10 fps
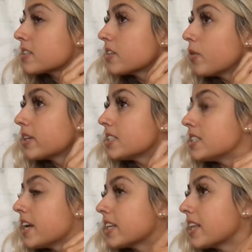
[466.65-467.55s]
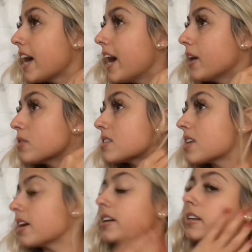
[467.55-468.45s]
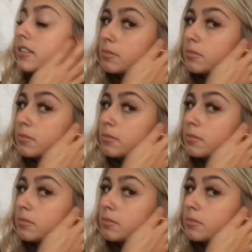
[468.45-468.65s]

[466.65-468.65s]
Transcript: basically going to take the outside,